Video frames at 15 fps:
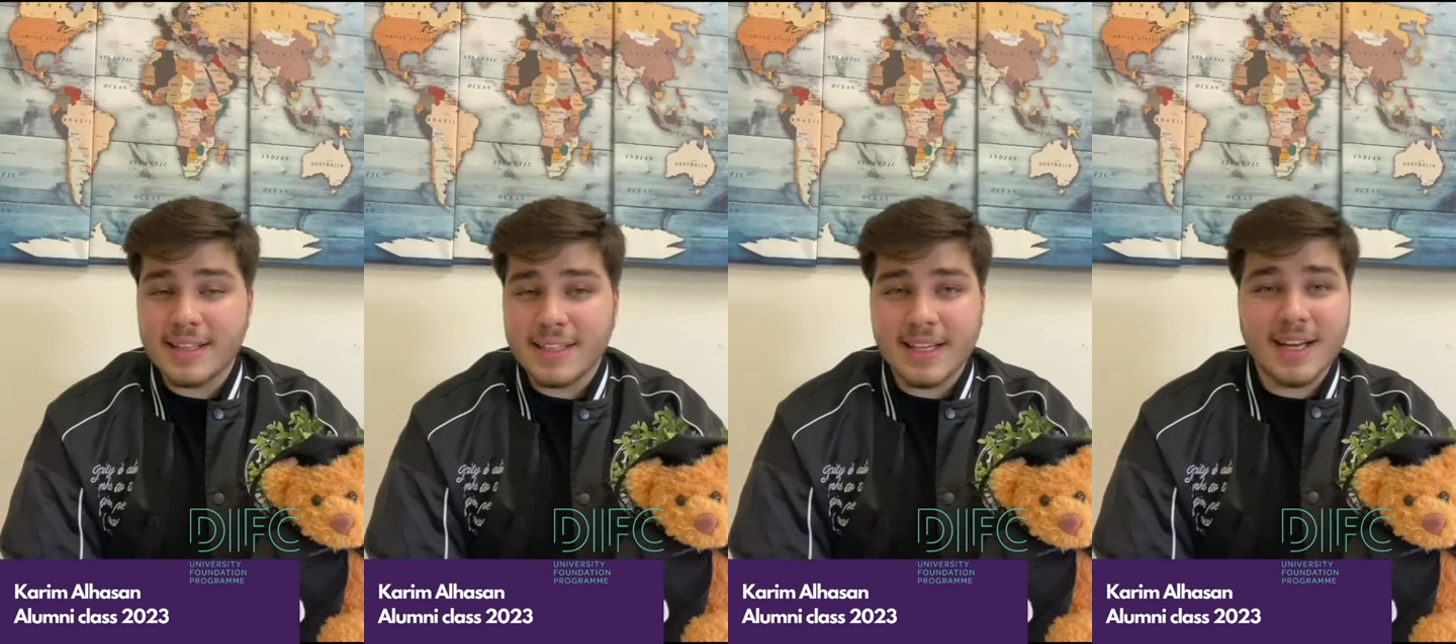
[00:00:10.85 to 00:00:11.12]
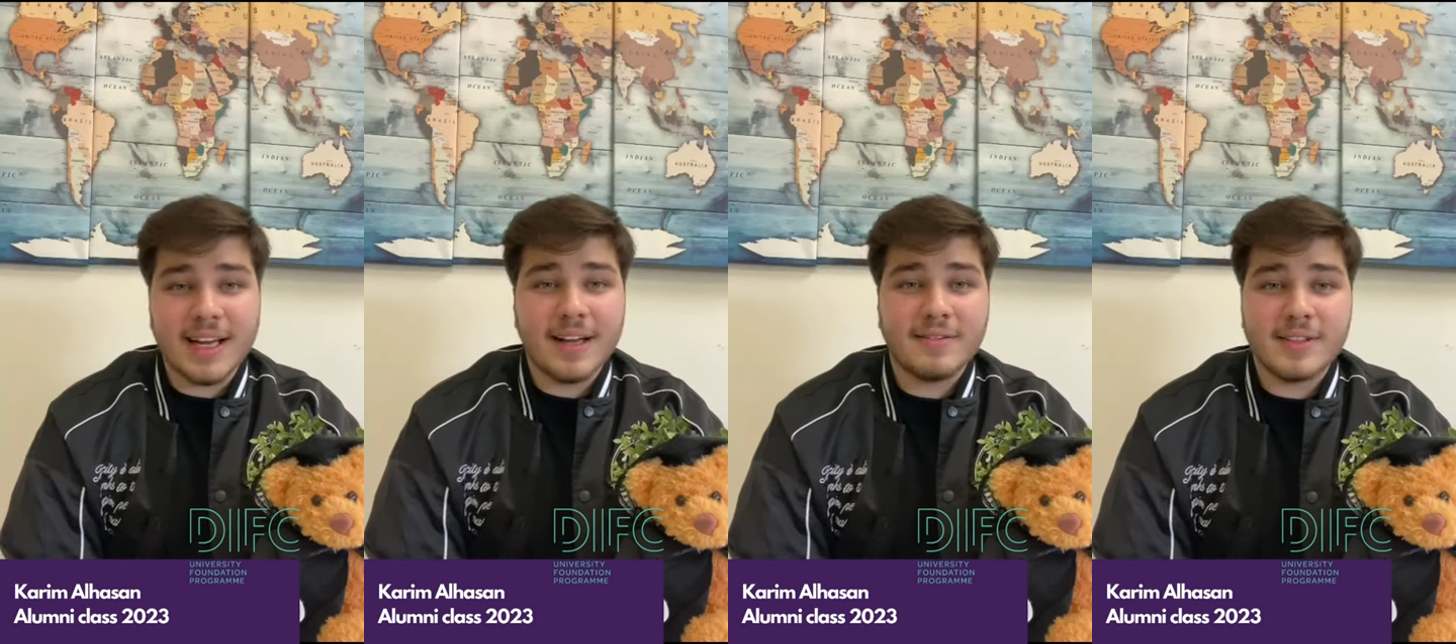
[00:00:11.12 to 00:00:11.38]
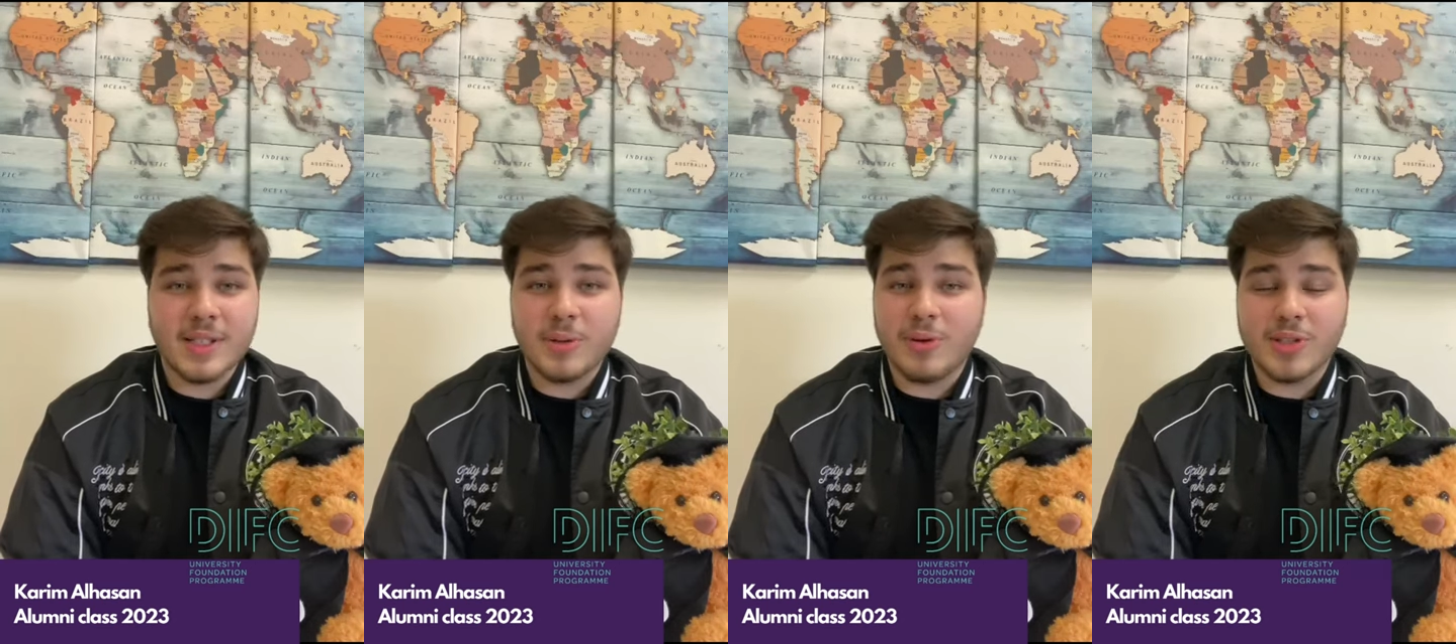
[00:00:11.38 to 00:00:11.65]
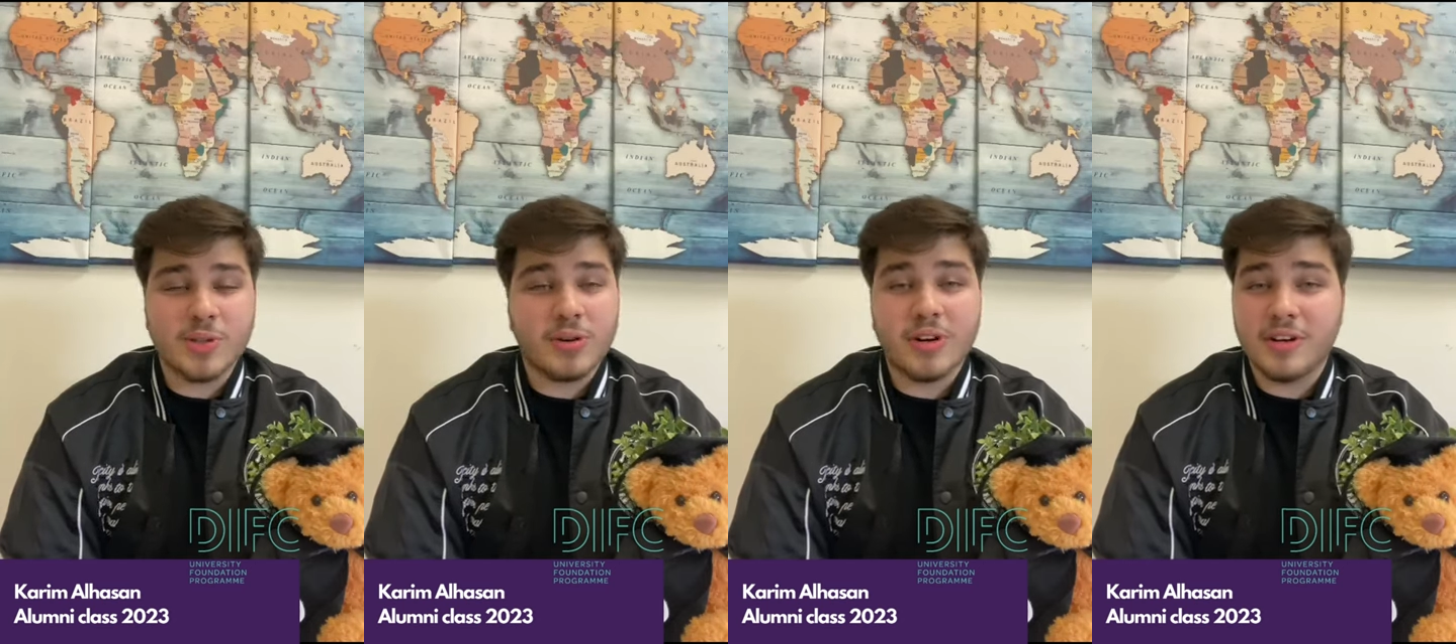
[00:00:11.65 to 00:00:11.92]
DIFC
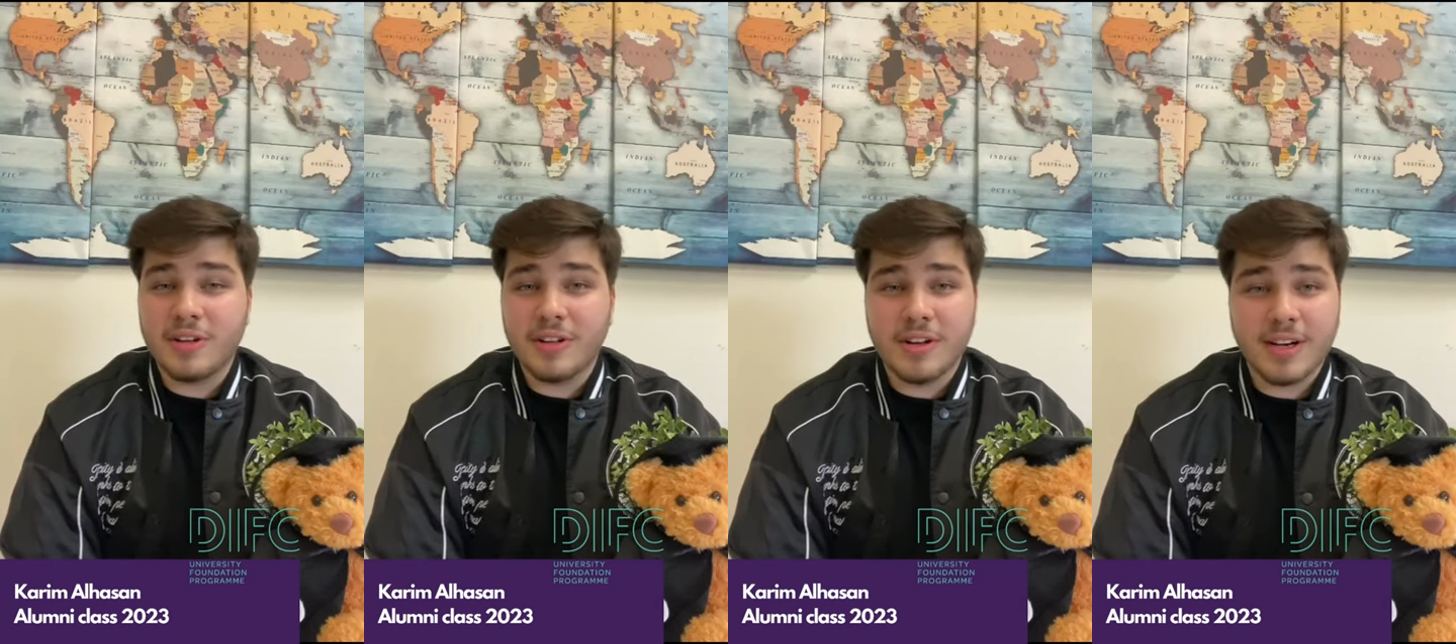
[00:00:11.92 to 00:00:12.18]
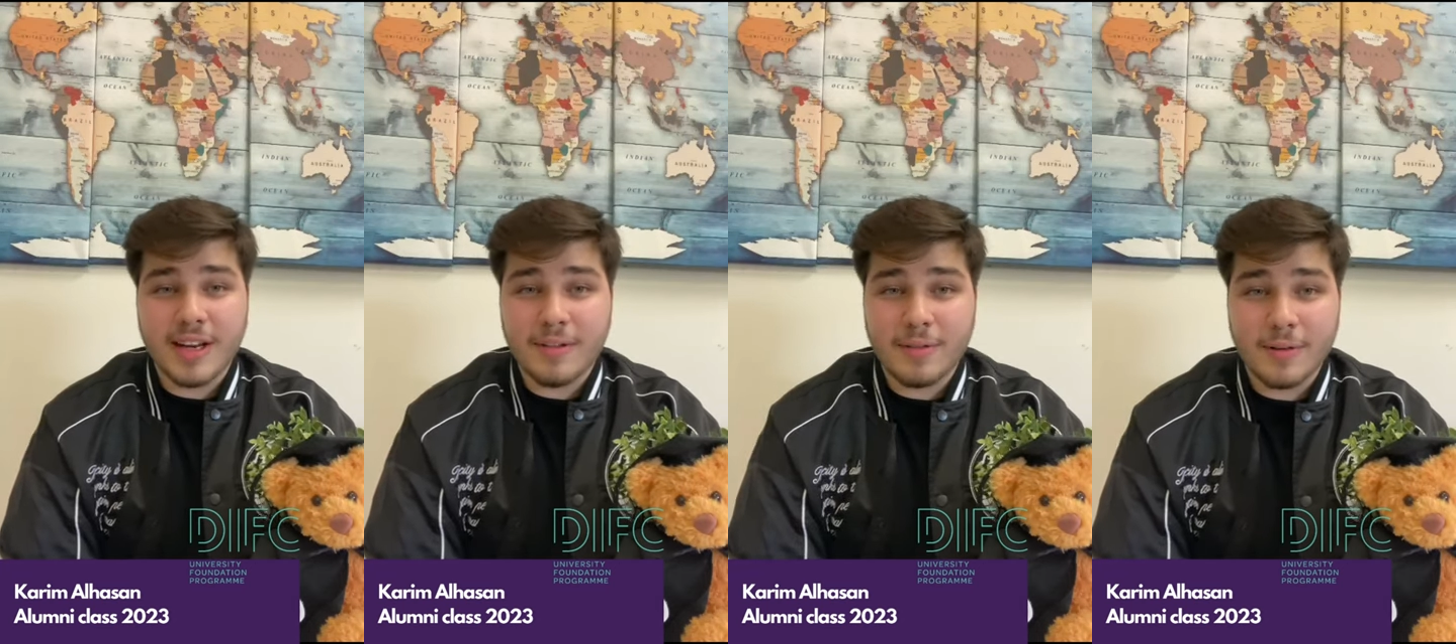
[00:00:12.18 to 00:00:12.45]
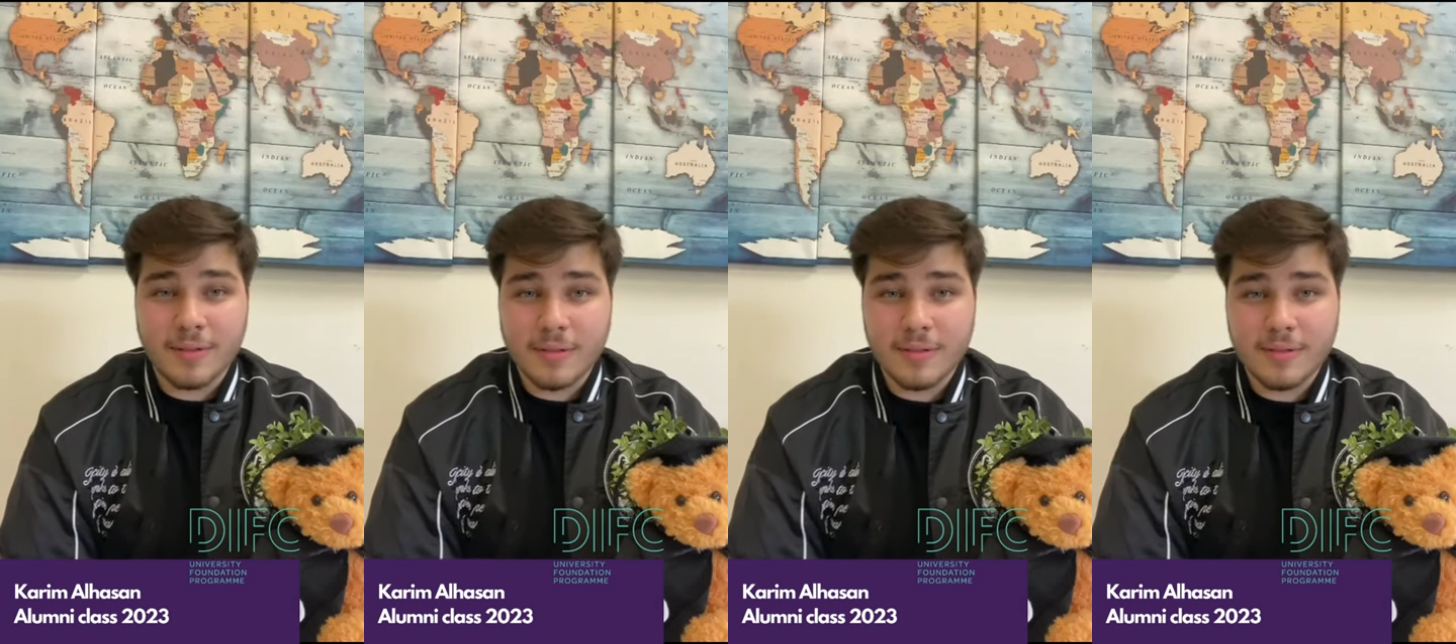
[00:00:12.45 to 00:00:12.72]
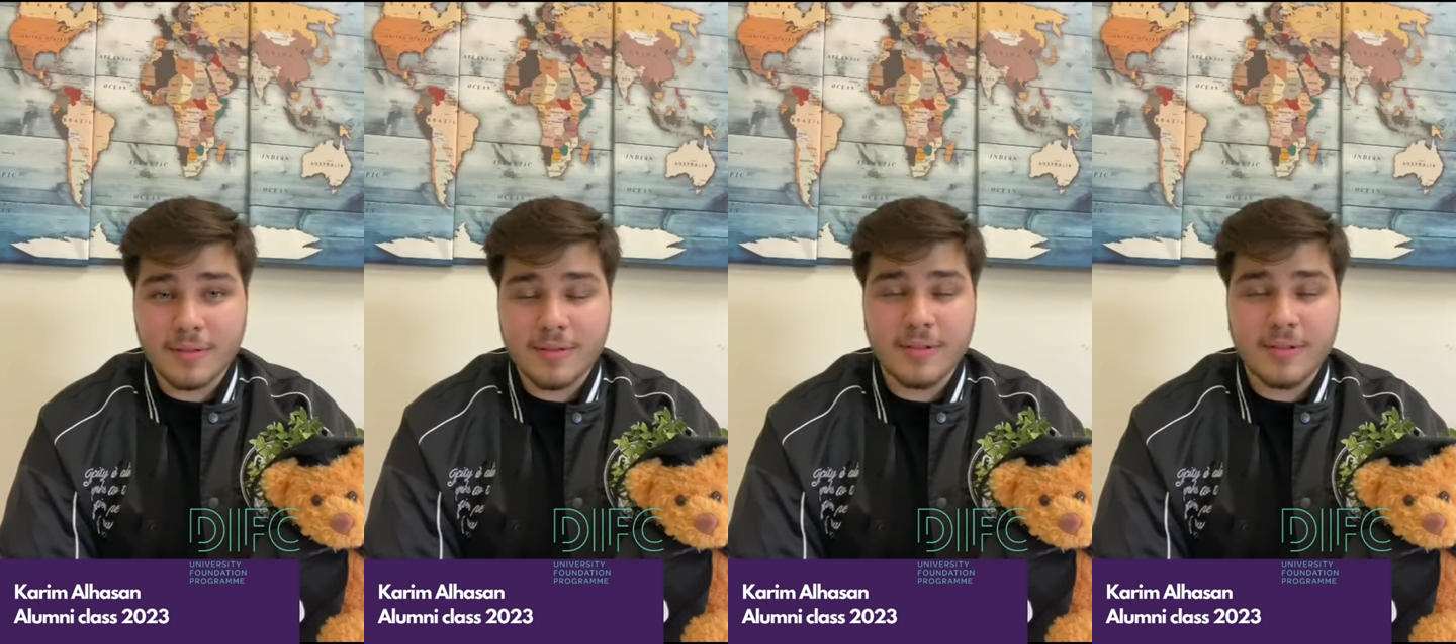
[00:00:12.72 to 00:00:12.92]
was on another level.